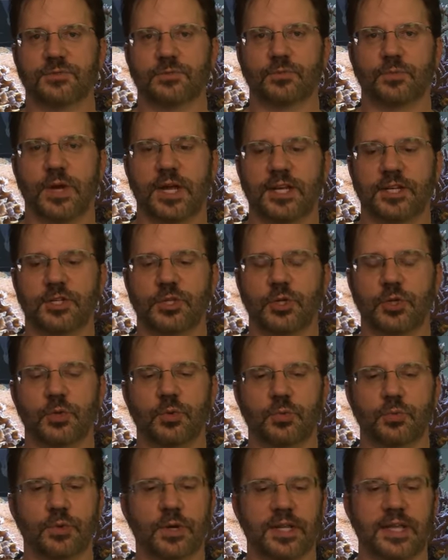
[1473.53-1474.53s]
when you
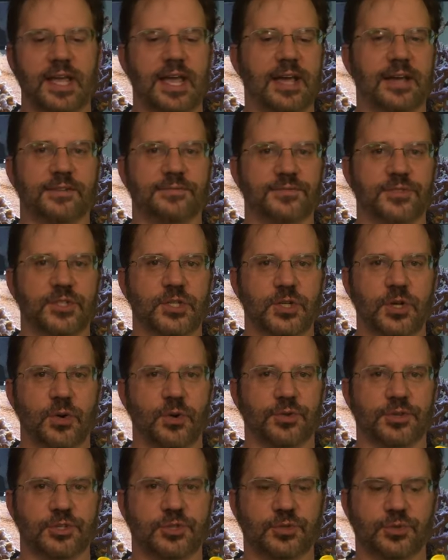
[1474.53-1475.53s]
really have
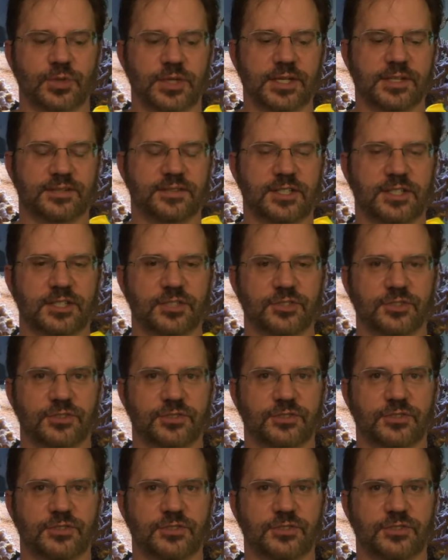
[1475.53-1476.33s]
no other choice and you're